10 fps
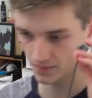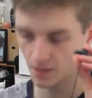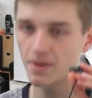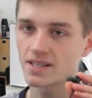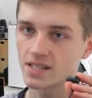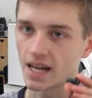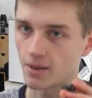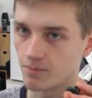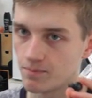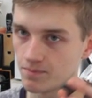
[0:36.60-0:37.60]
depends on that.
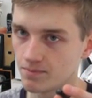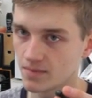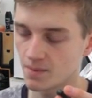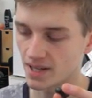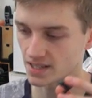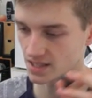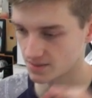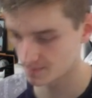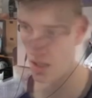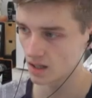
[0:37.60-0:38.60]
Depends.
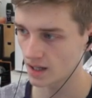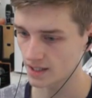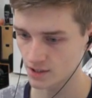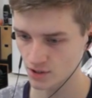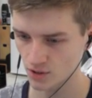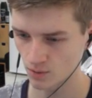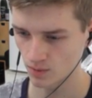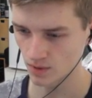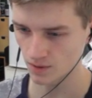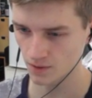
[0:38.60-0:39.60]
Alright, so
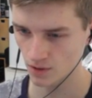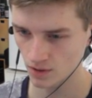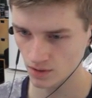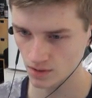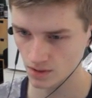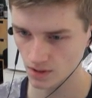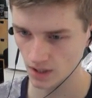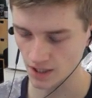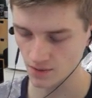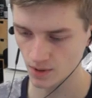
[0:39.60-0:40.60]
we'll of course,
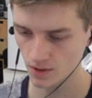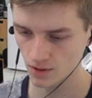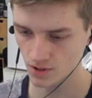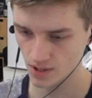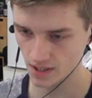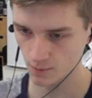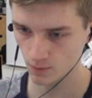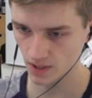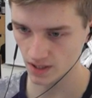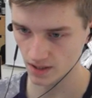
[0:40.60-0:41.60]
I so we'll of course try and
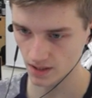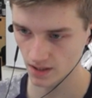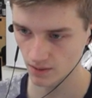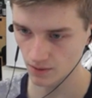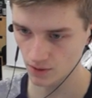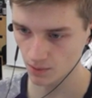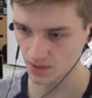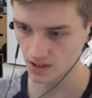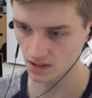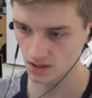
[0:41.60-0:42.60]
win with
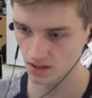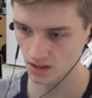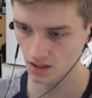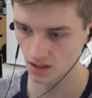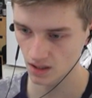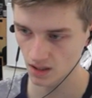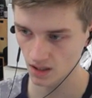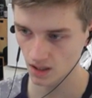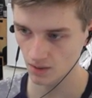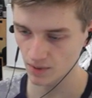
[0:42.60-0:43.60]
Dumoulin.
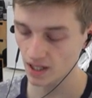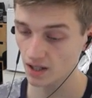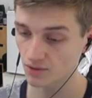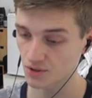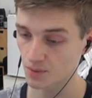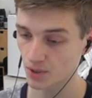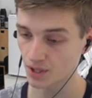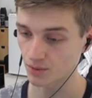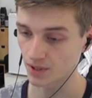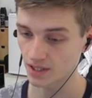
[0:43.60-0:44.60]
We can't go into a
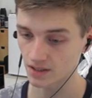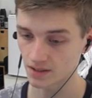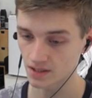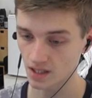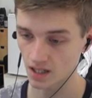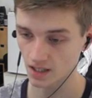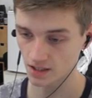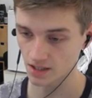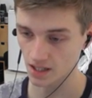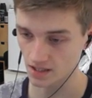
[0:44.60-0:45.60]
breakaway because uh,
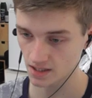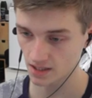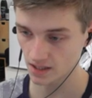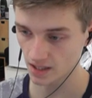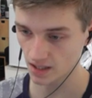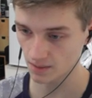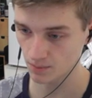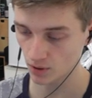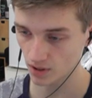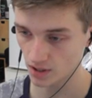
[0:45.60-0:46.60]
he has the uh,
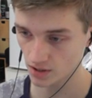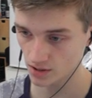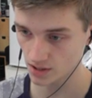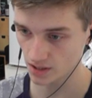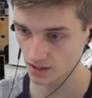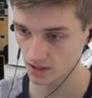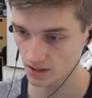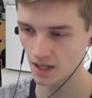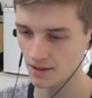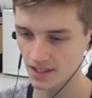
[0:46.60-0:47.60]
Pokemon jersey.
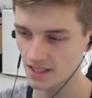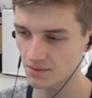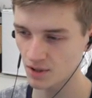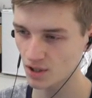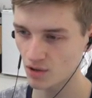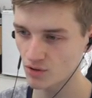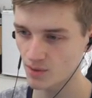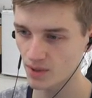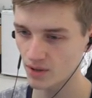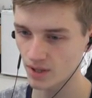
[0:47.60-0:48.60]
I guess I'm not going to go into a
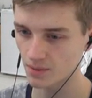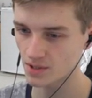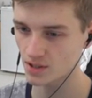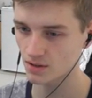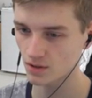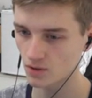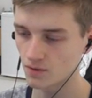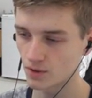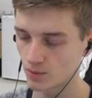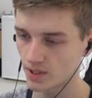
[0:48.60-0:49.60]
breakaway. I'm just going to go
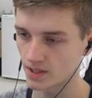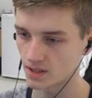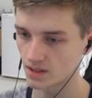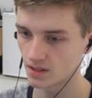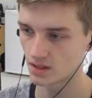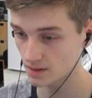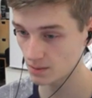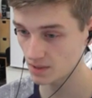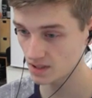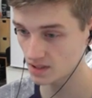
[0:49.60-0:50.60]
for the win.
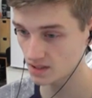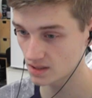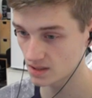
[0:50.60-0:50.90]
Dumoulin,